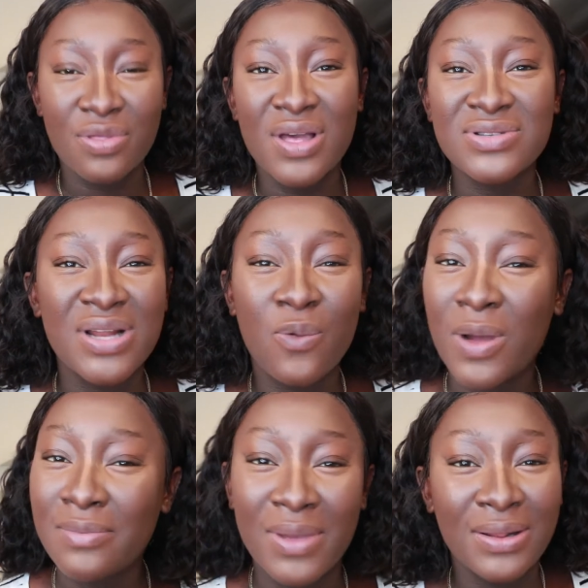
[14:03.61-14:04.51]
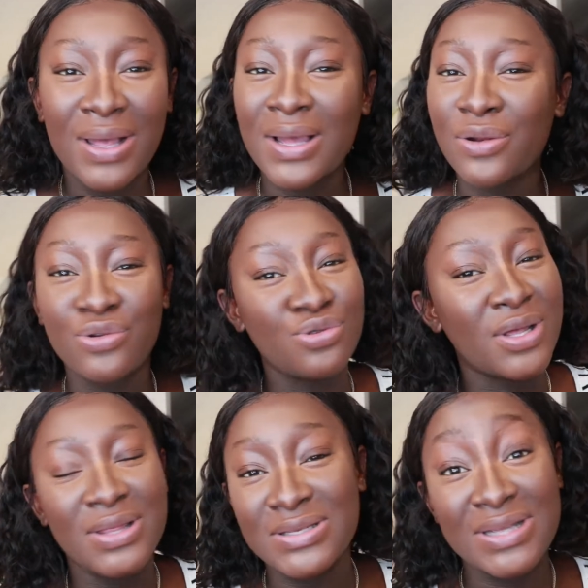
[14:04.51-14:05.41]
1,001 men that cannot do
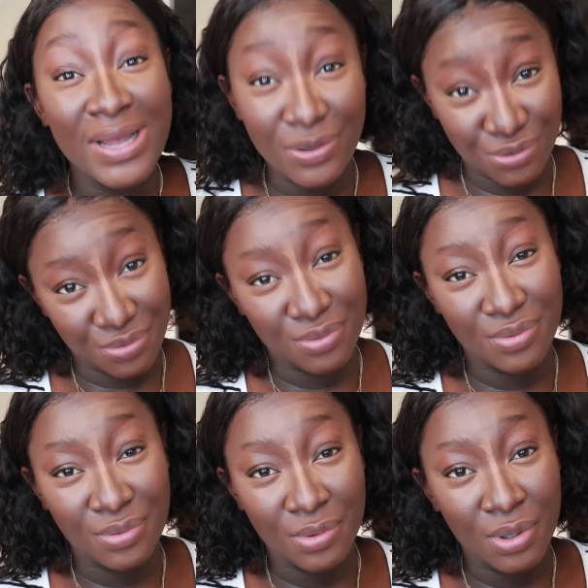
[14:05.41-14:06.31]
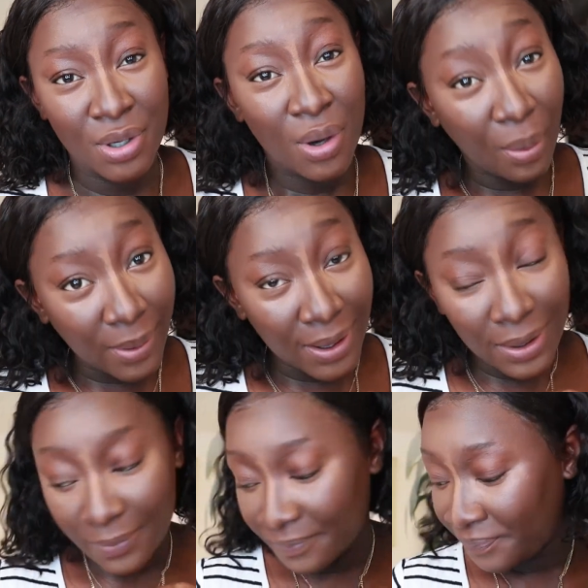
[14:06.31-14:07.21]
the things that I do.
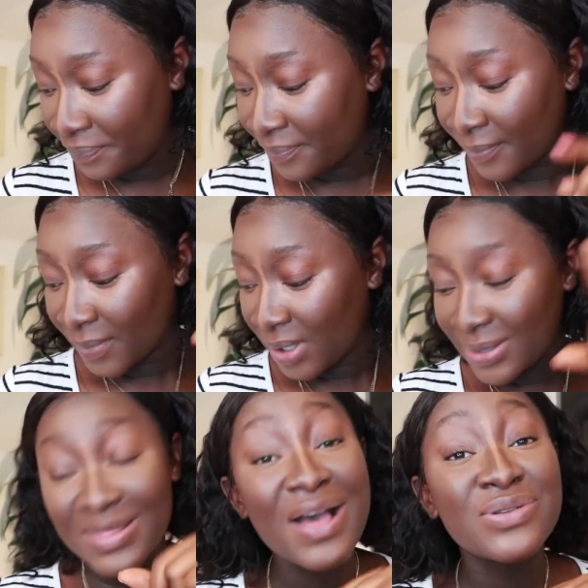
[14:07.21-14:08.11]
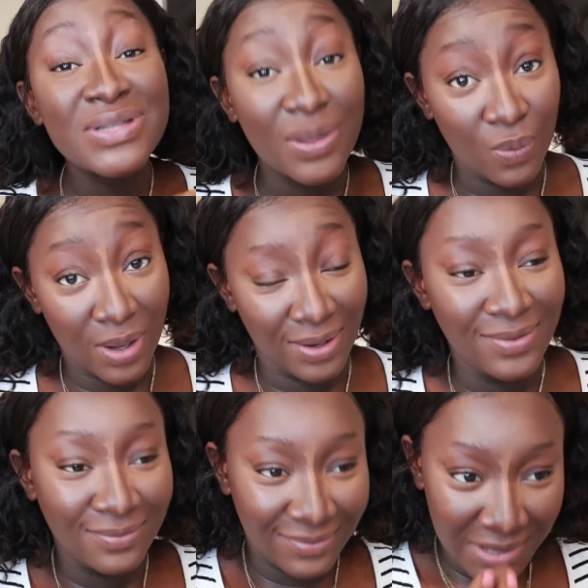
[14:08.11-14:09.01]
Okay,
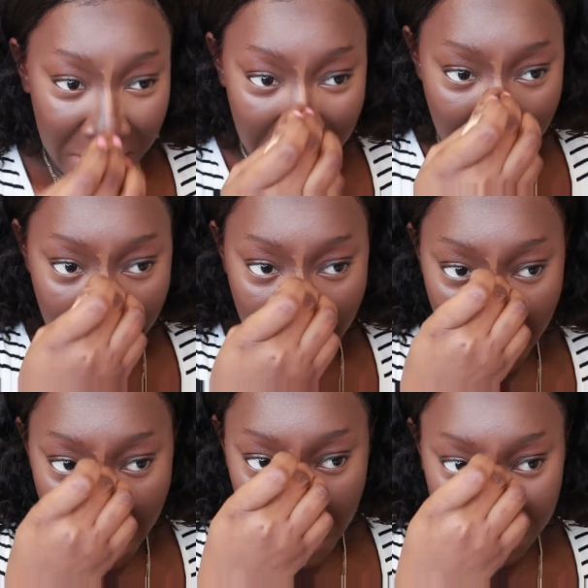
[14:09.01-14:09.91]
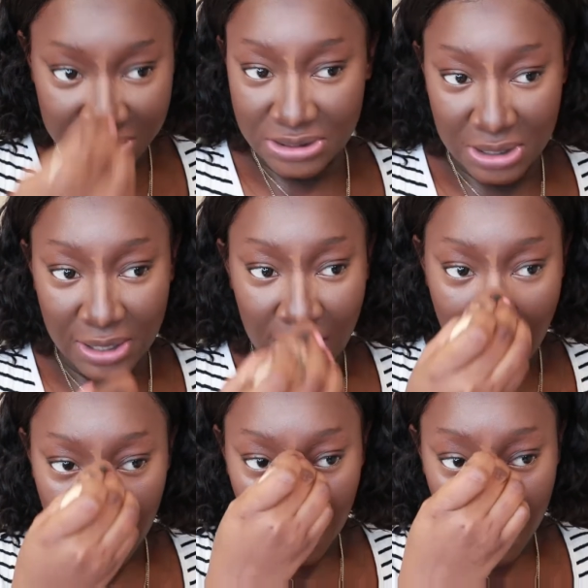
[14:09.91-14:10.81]
1,001. And I'll just say
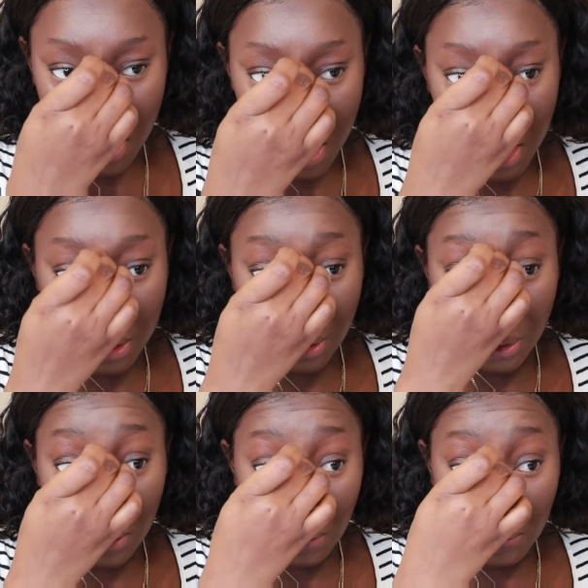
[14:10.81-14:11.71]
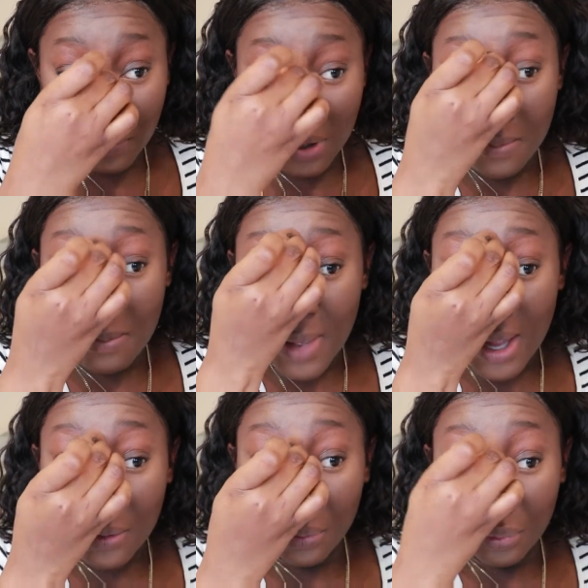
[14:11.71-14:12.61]
that, you know, there are
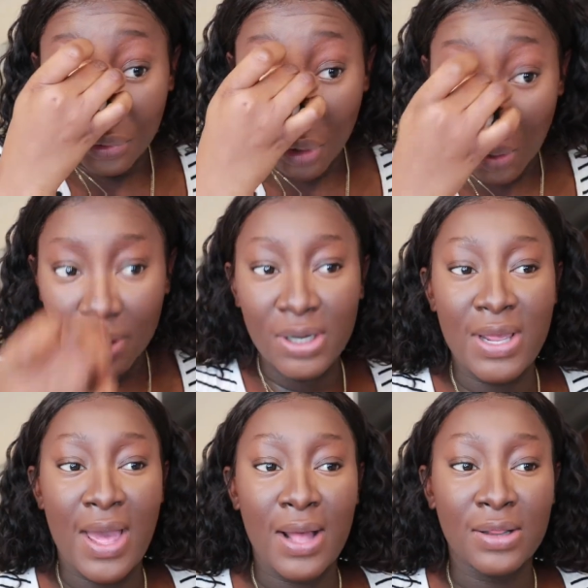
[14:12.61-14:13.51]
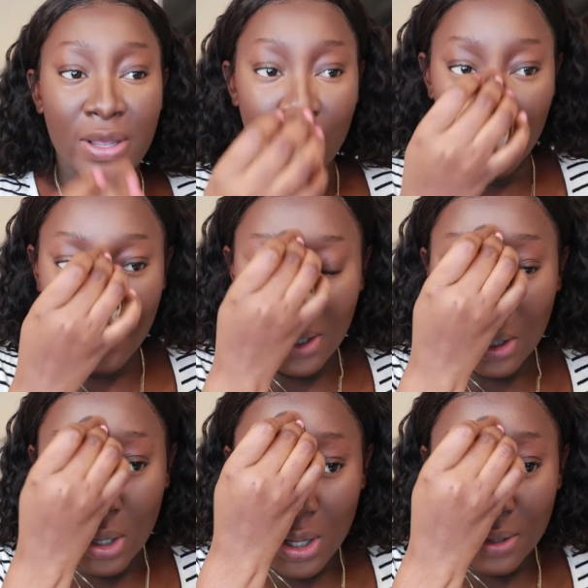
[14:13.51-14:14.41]
men who totally act like
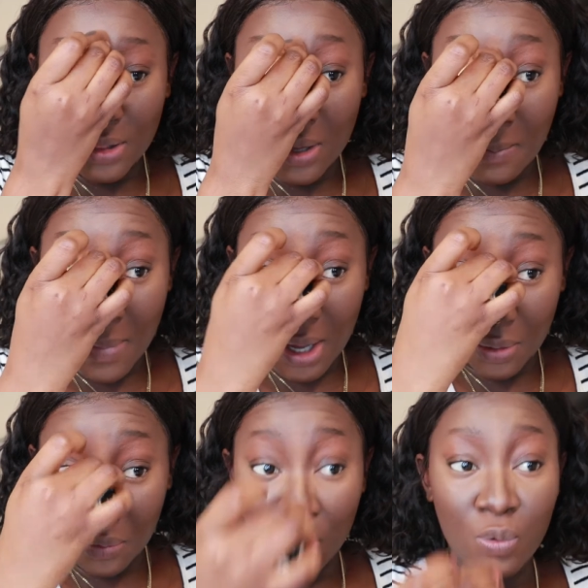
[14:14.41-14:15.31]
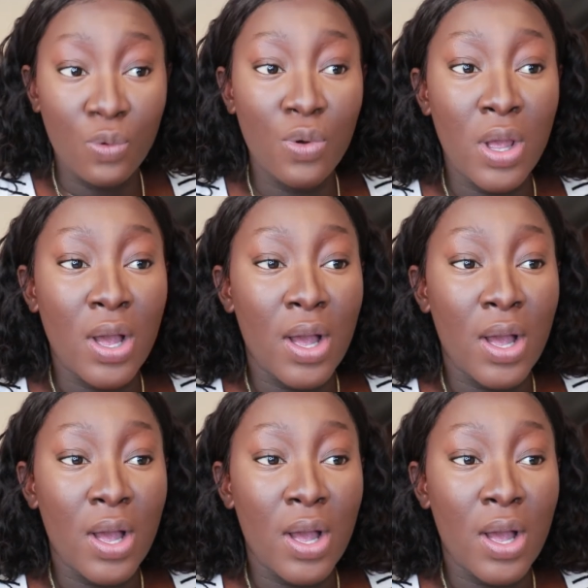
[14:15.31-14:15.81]
women. There are men who